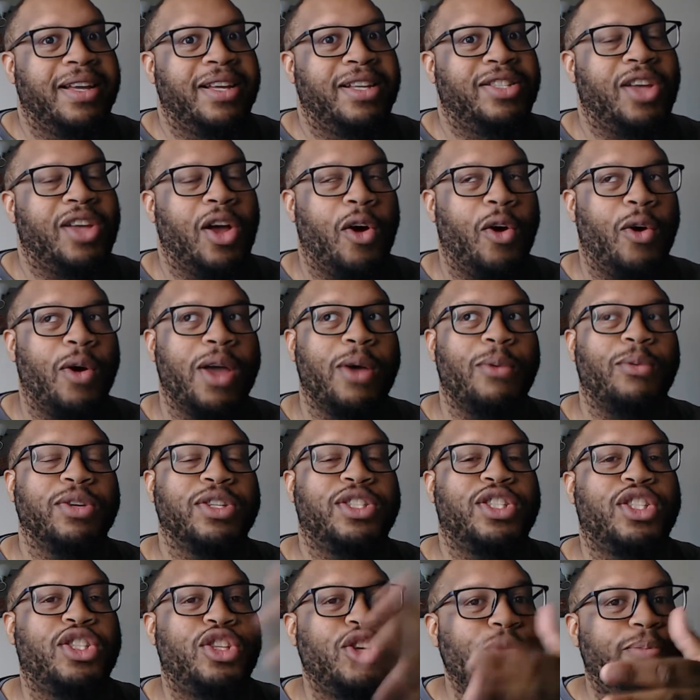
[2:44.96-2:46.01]
So it was
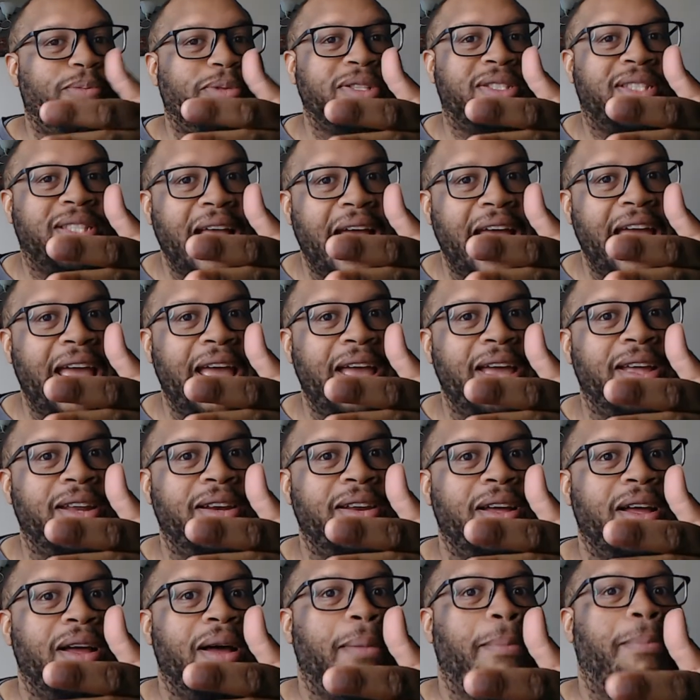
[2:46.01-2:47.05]
Super
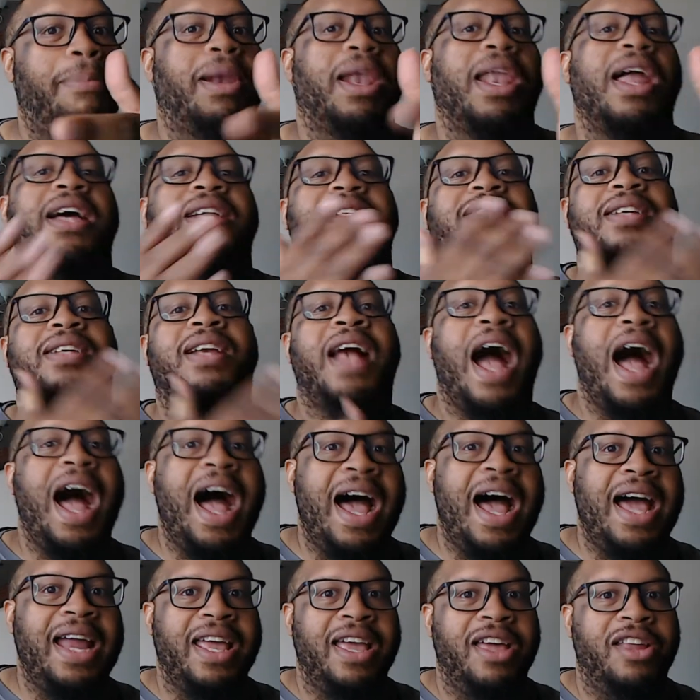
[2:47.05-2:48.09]
Saiyan plus
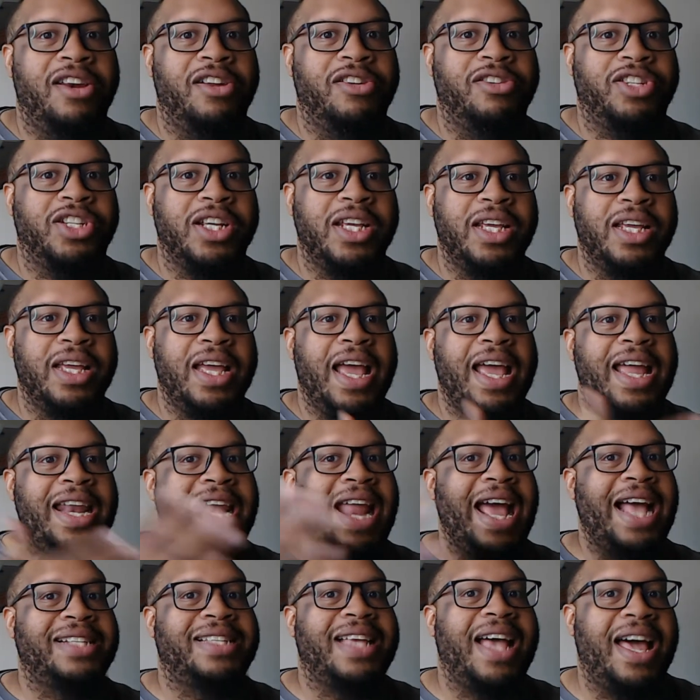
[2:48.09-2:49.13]
God energy, and
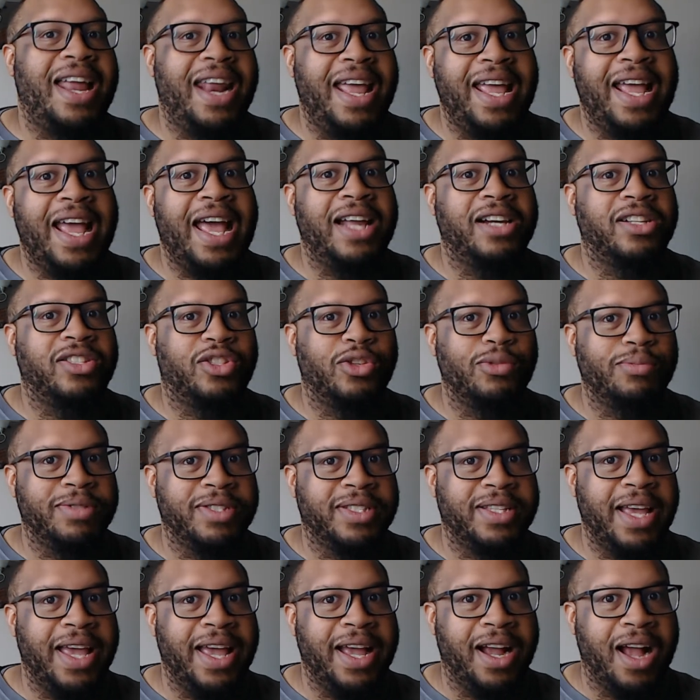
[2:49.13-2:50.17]
that's how they got the Super
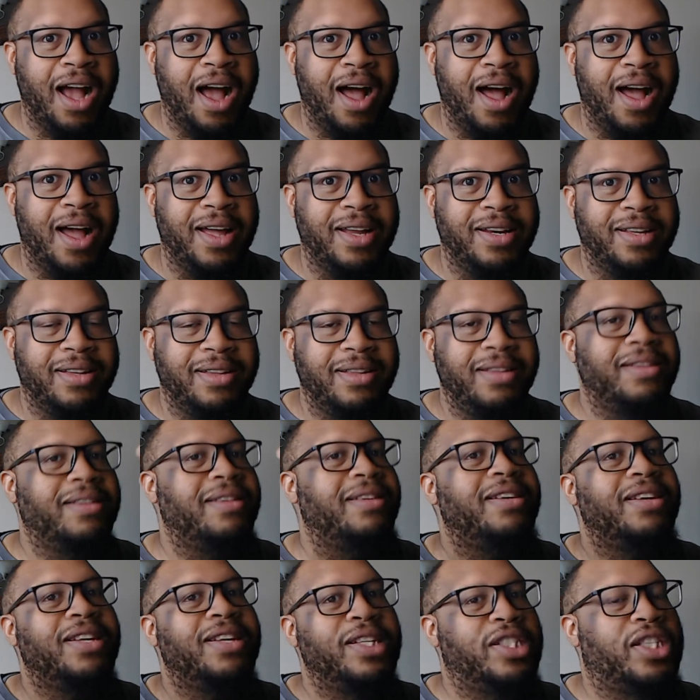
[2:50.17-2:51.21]
Saiyan God.
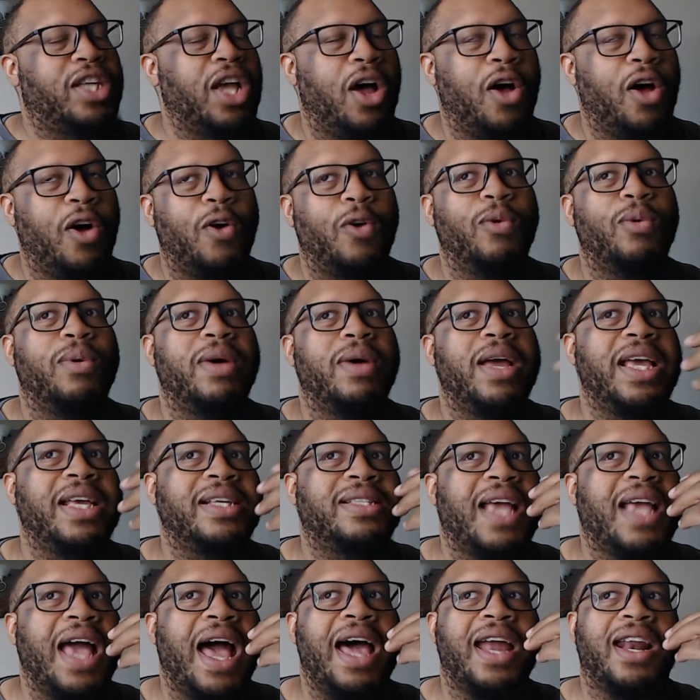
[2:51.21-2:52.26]
So
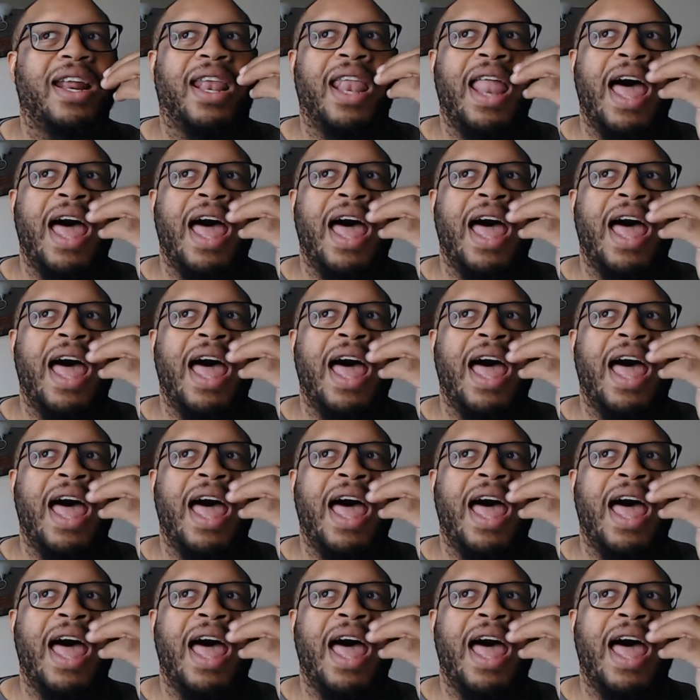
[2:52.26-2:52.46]
it's kind of